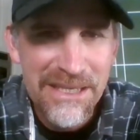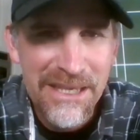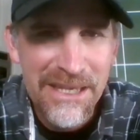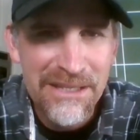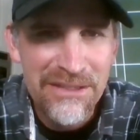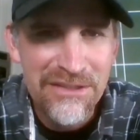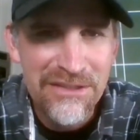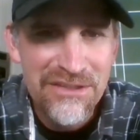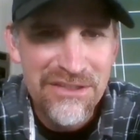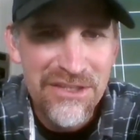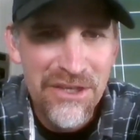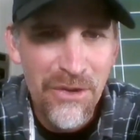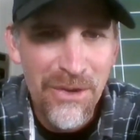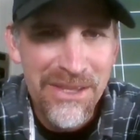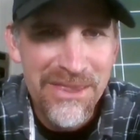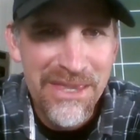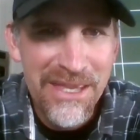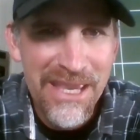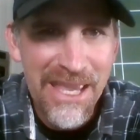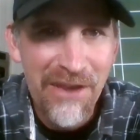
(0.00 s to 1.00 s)
And so I
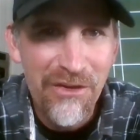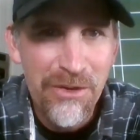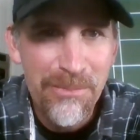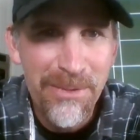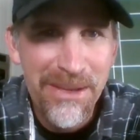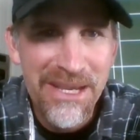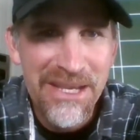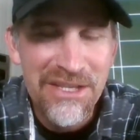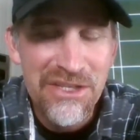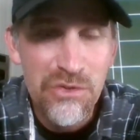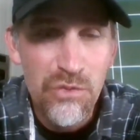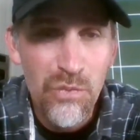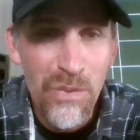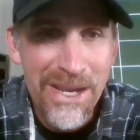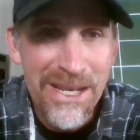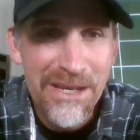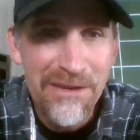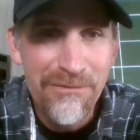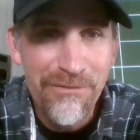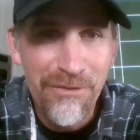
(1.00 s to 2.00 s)
think everybody is
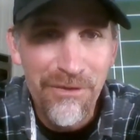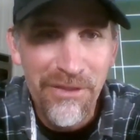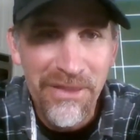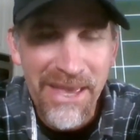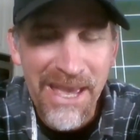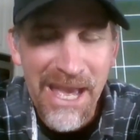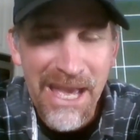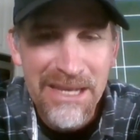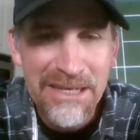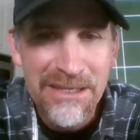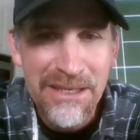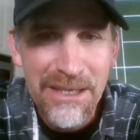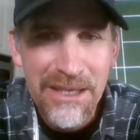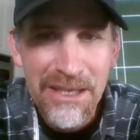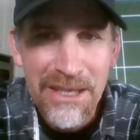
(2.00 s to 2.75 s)
waiting for that